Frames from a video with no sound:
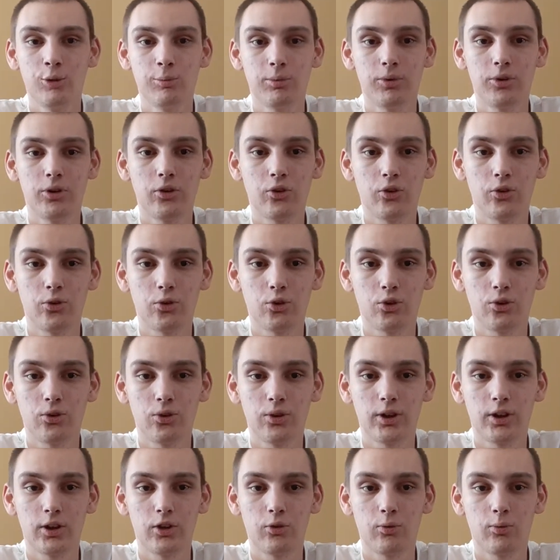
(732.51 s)
Plus, there's all
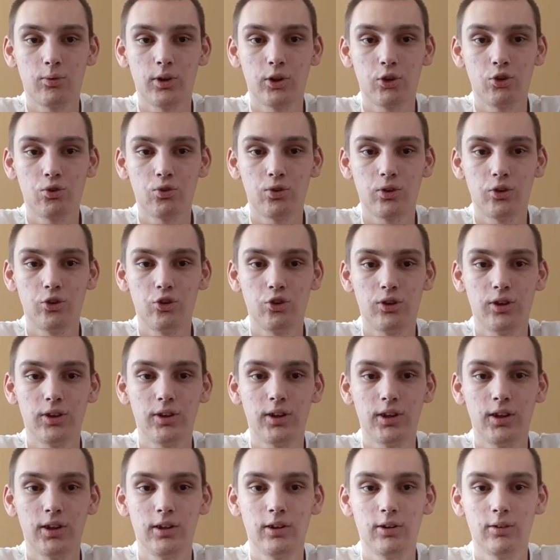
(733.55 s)
kinds of restaurants you can
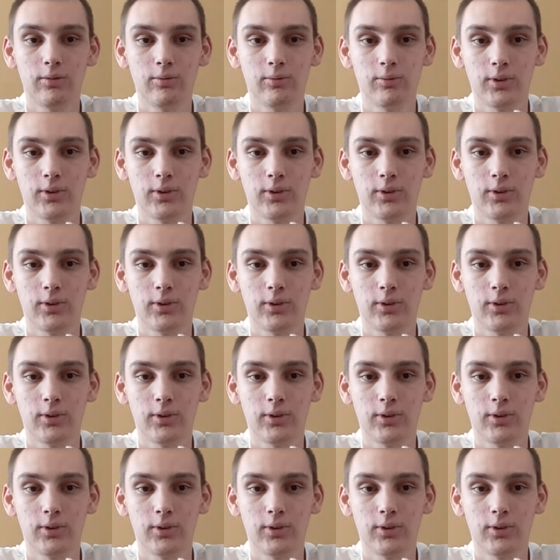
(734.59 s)
eat at.